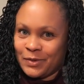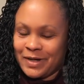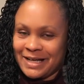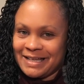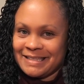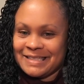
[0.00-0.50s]

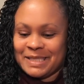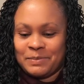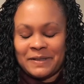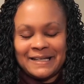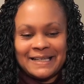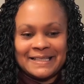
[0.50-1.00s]
wines,
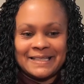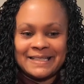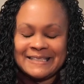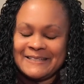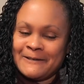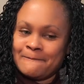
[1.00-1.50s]
but
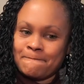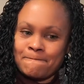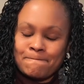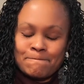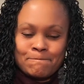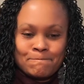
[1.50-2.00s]

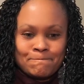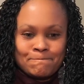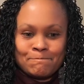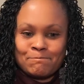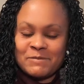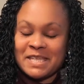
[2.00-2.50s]

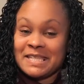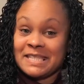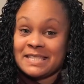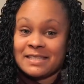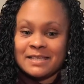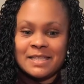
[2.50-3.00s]

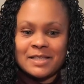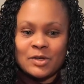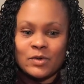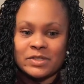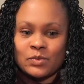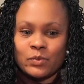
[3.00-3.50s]
this, you
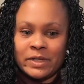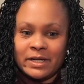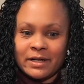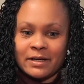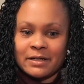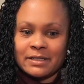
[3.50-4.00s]
know, it's
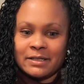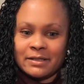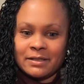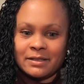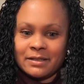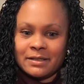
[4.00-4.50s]
weird.
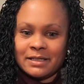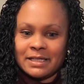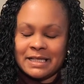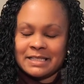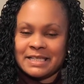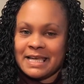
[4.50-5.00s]

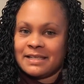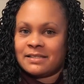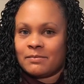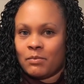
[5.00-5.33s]
It tastes